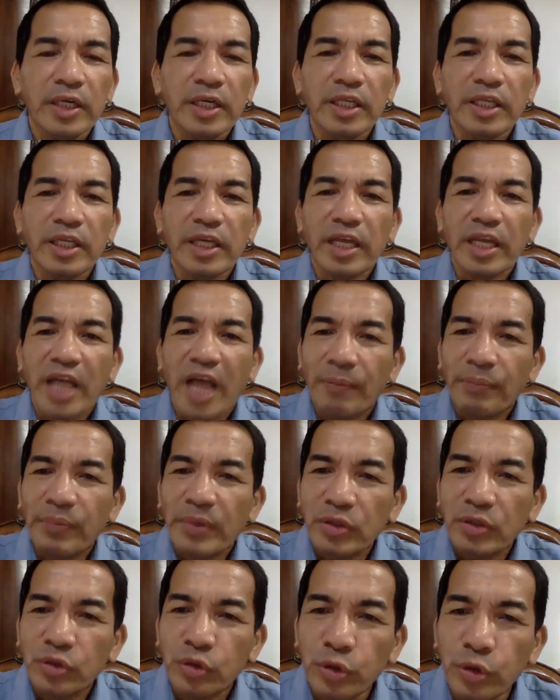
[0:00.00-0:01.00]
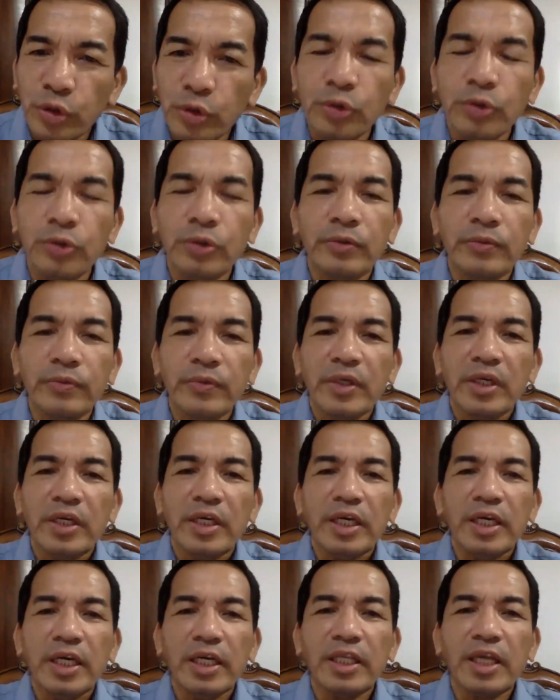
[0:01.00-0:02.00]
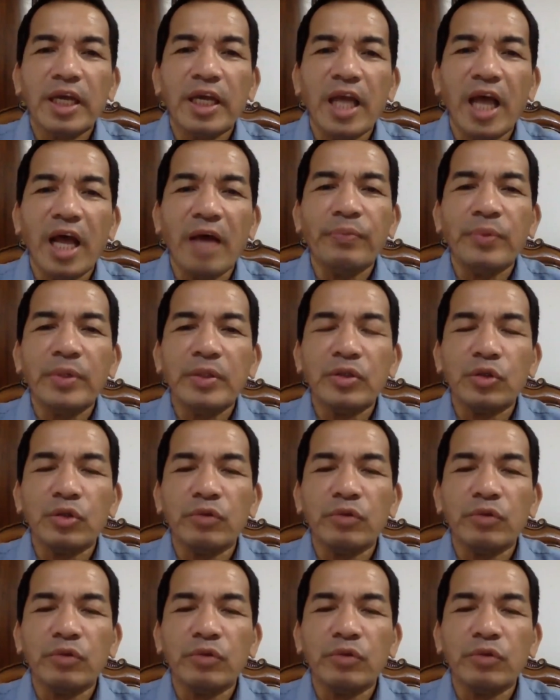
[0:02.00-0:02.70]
It can happen to you. It can happen